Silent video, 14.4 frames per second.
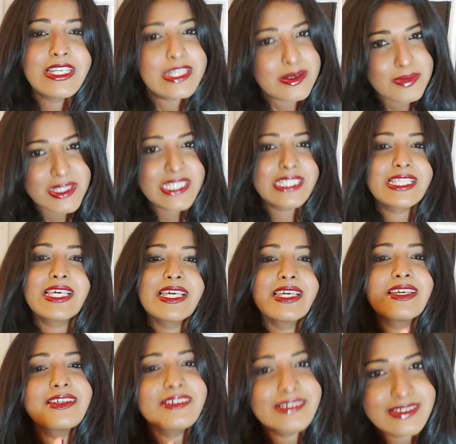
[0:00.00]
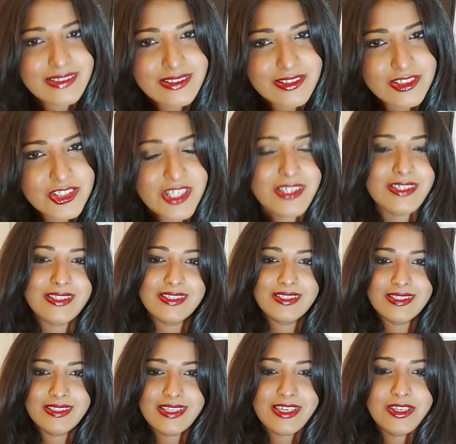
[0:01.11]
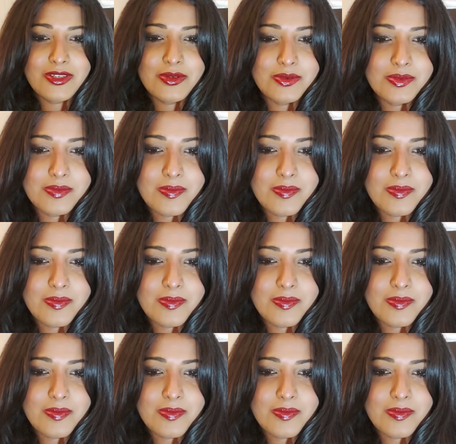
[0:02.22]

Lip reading: Namaste, Jai Hind. Thank you.